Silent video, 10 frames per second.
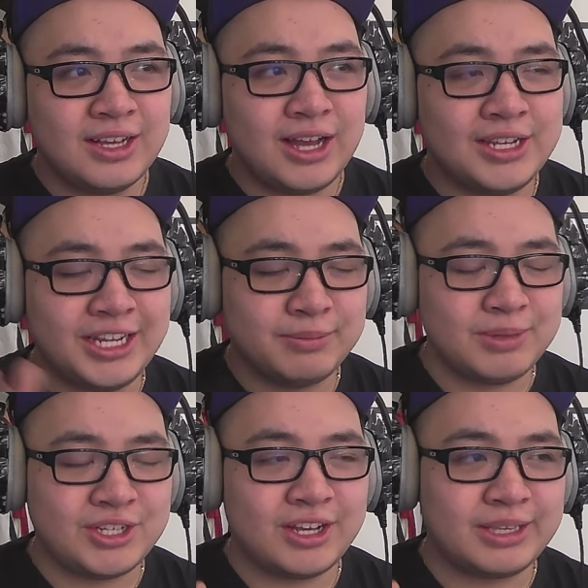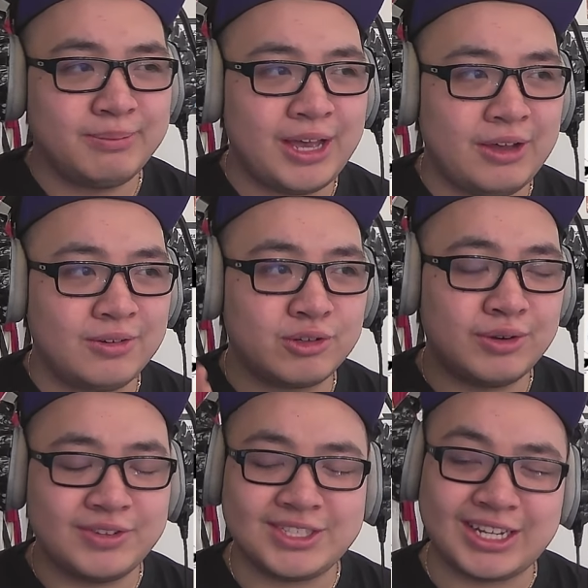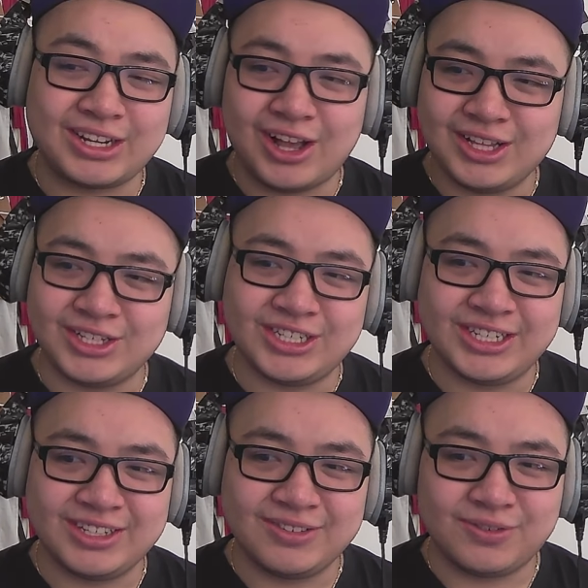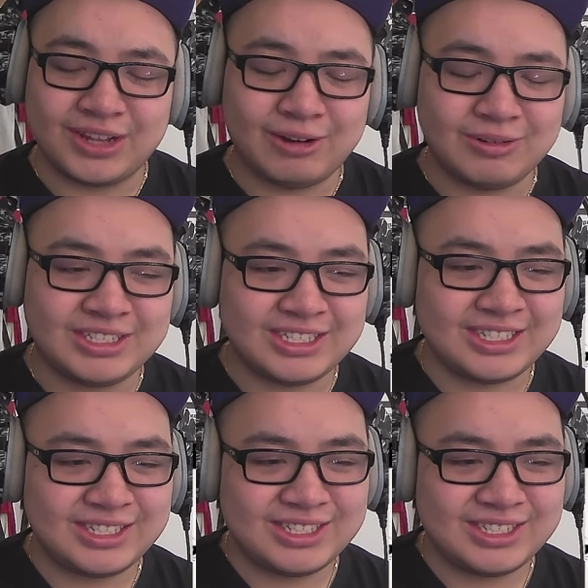Enygma talking about Griffith's psychology for that reason.